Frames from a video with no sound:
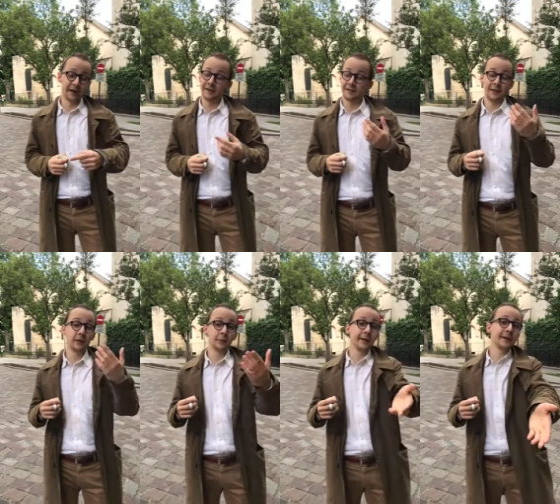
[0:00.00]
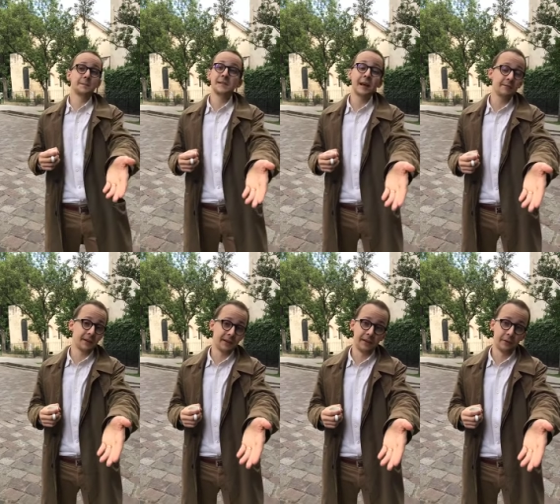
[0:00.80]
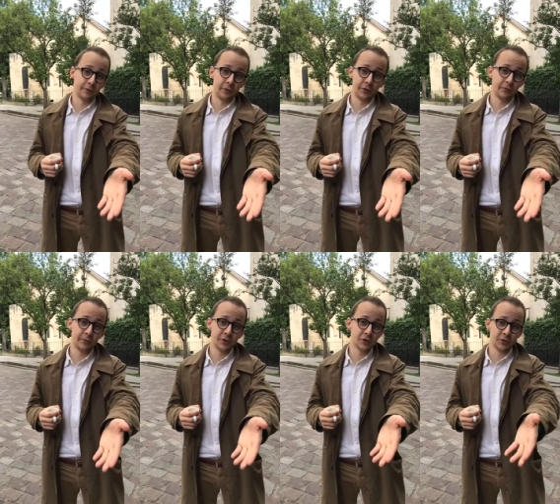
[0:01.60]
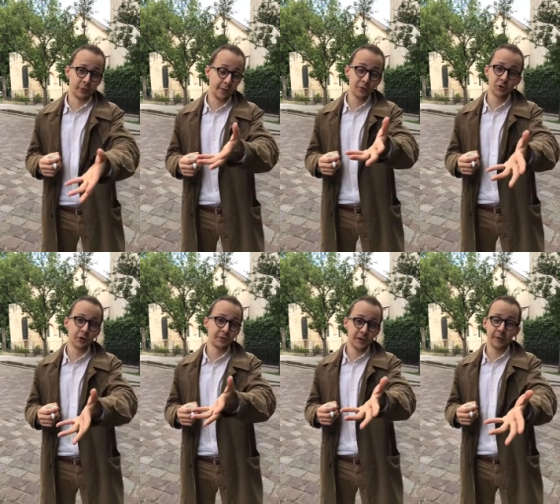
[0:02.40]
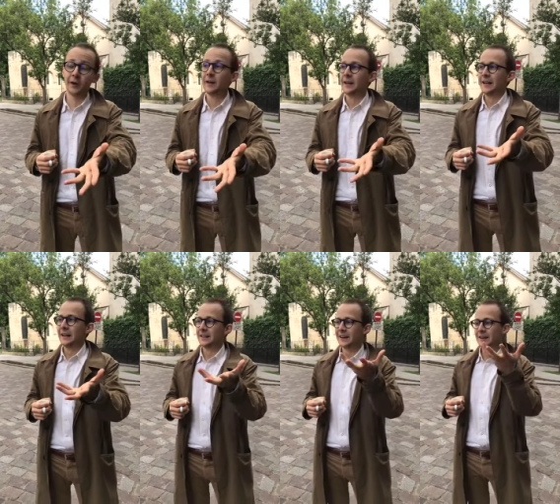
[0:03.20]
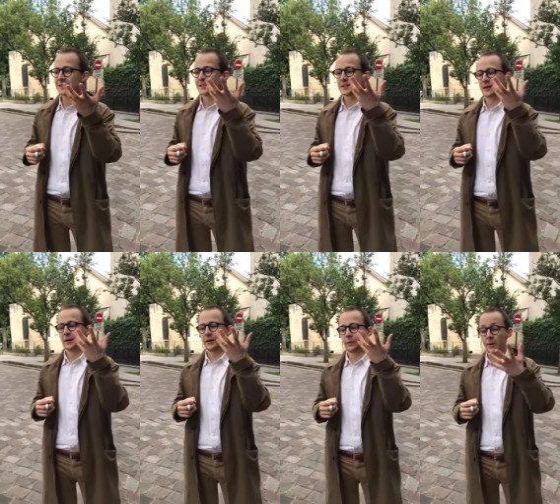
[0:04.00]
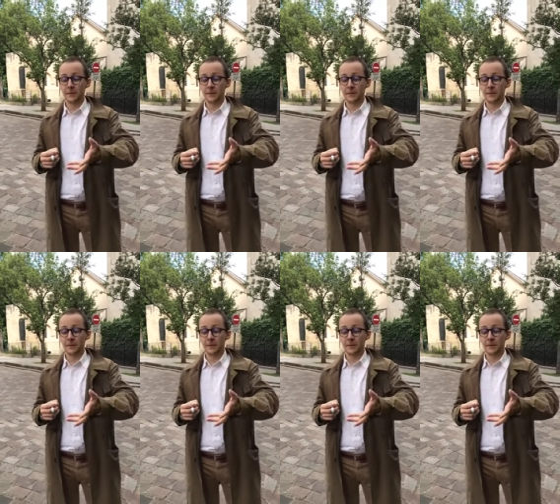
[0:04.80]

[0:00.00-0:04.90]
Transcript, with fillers: and including themselves at the end of the French Revolution of Terror, that uh, were